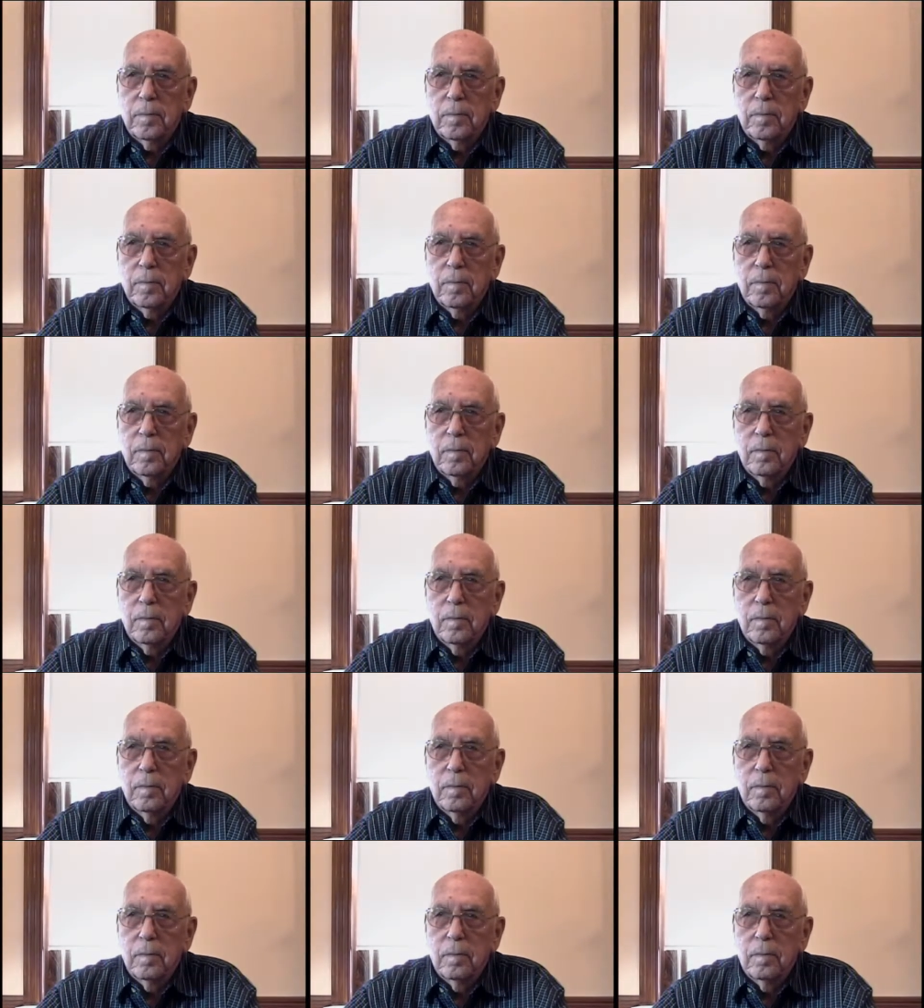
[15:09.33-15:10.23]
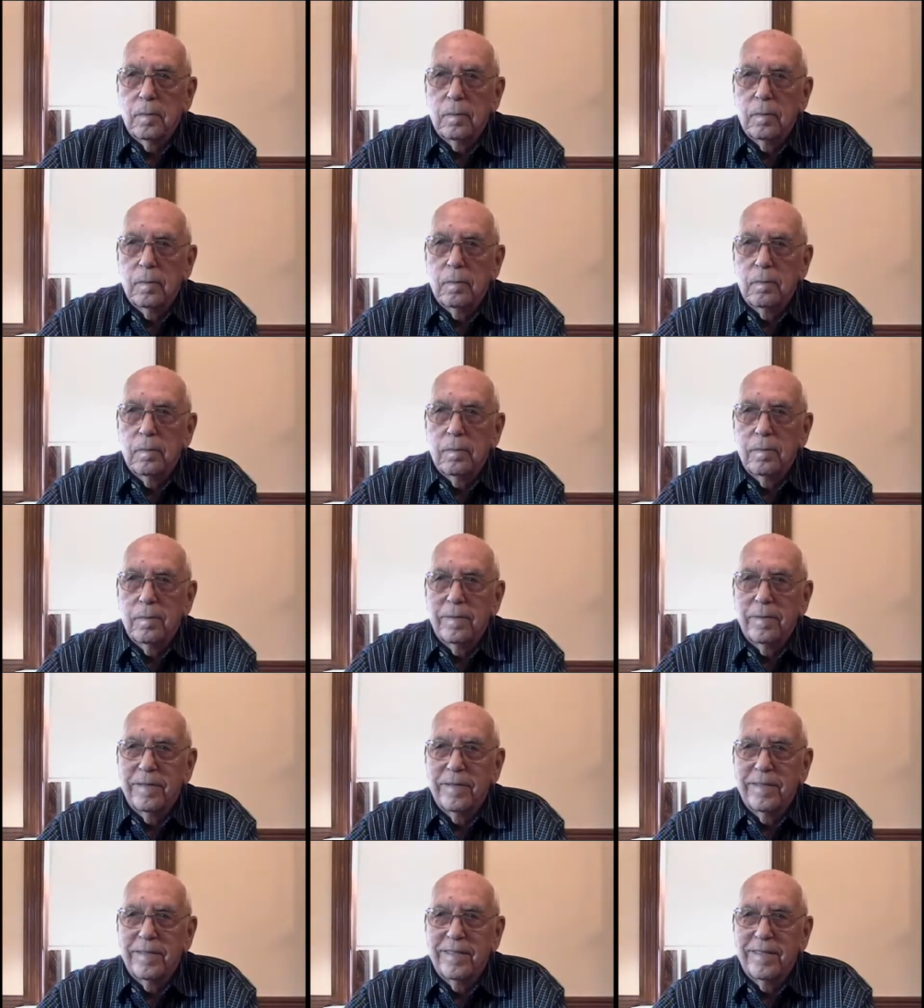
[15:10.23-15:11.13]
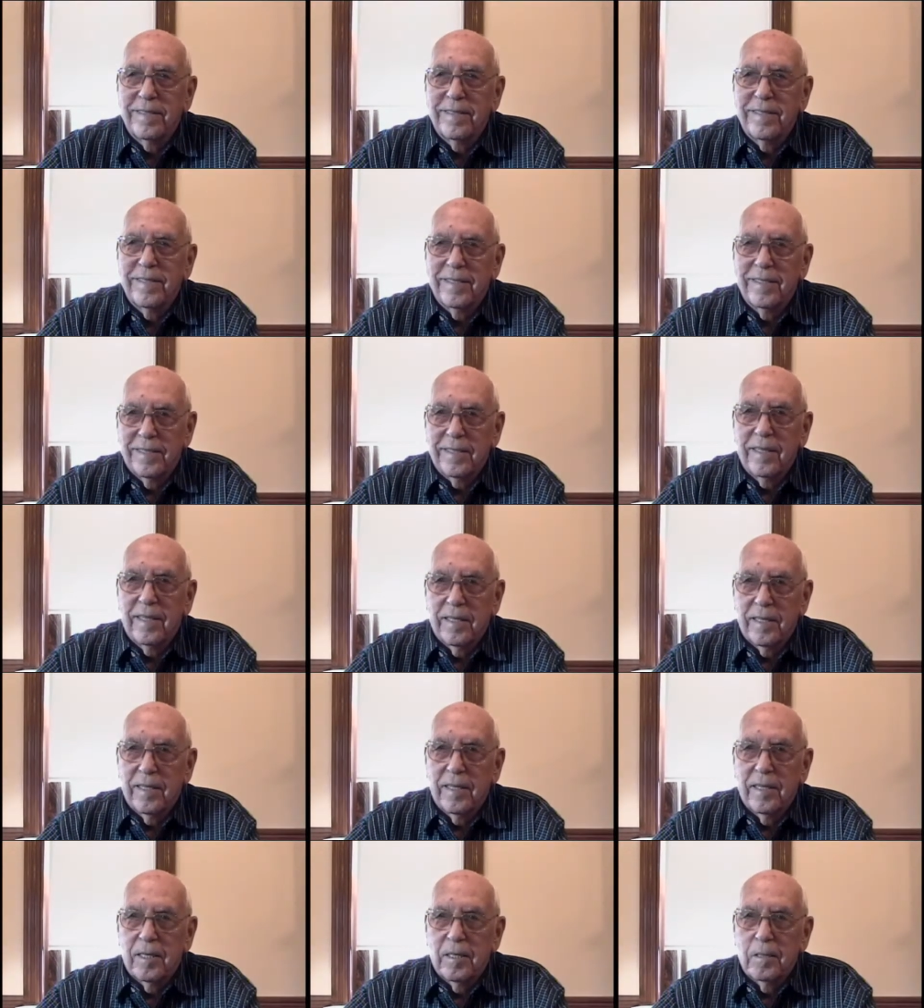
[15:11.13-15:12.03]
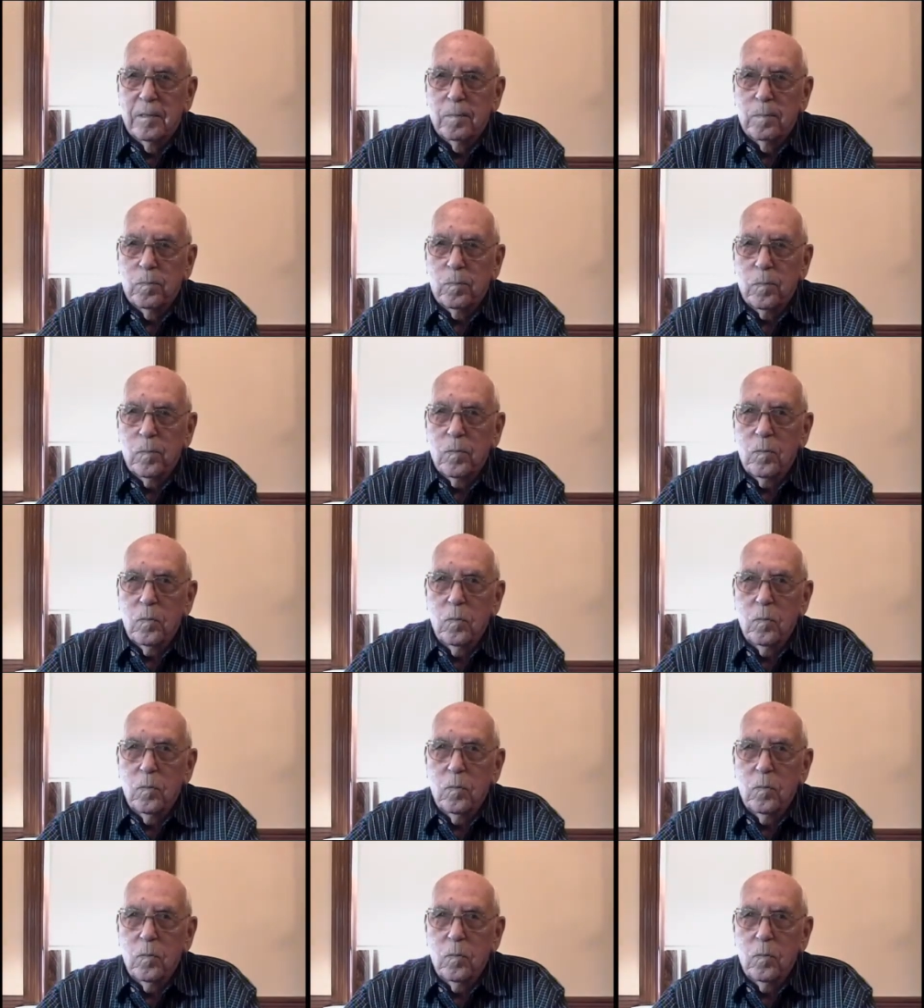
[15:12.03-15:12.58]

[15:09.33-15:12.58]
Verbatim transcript: insects or snakes or anything like